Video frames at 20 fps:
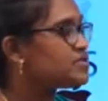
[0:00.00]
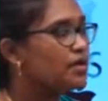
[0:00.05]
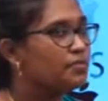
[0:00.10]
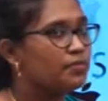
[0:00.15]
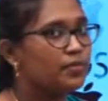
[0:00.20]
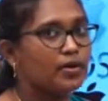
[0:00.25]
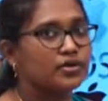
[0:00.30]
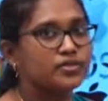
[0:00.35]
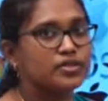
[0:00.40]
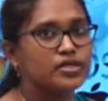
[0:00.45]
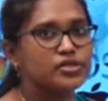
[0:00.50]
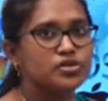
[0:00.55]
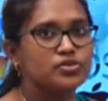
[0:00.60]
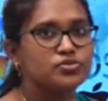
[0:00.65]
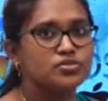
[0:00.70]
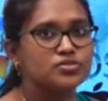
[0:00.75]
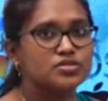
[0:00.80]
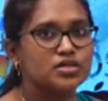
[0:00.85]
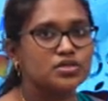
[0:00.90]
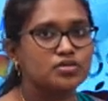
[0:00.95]
upon the
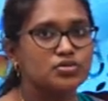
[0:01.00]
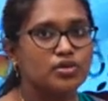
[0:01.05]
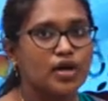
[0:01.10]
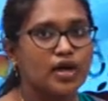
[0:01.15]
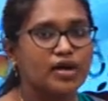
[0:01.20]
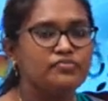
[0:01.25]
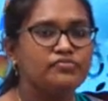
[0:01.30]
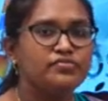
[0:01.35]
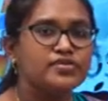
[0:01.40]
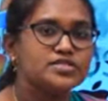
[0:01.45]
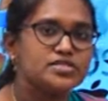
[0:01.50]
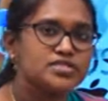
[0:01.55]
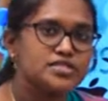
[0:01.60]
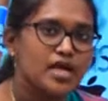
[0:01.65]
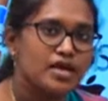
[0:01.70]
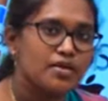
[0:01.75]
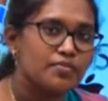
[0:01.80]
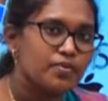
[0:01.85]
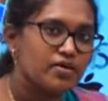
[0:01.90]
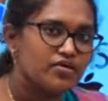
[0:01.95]
user to have which
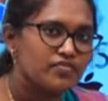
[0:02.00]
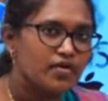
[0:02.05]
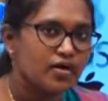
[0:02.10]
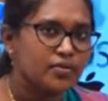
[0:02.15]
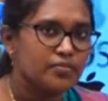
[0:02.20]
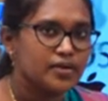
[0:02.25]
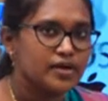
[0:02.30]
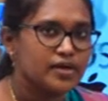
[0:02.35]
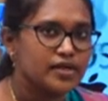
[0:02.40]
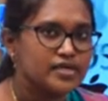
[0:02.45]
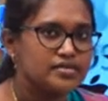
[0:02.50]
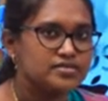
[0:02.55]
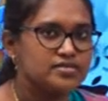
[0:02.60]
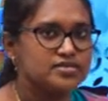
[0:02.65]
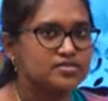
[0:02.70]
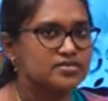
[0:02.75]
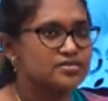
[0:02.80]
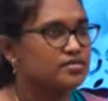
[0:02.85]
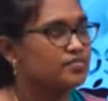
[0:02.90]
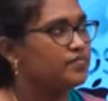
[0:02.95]
type of operating
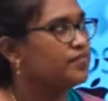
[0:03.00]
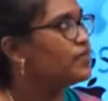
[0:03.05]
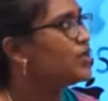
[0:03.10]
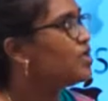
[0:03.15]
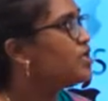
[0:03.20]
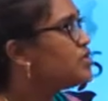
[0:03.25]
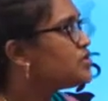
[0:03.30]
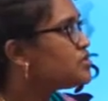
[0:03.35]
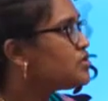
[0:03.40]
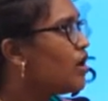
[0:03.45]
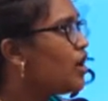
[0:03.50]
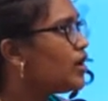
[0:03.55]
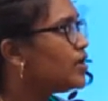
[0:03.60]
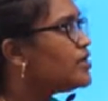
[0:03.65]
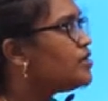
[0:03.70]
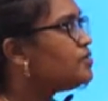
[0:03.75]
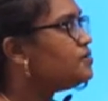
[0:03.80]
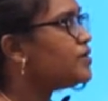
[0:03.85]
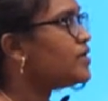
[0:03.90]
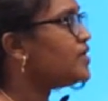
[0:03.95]
system. So, on
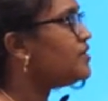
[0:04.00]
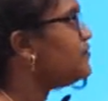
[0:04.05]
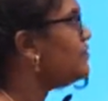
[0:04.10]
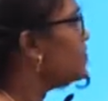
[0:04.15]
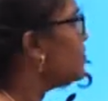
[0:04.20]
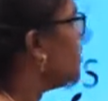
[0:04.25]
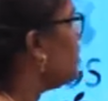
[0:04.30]
a brief,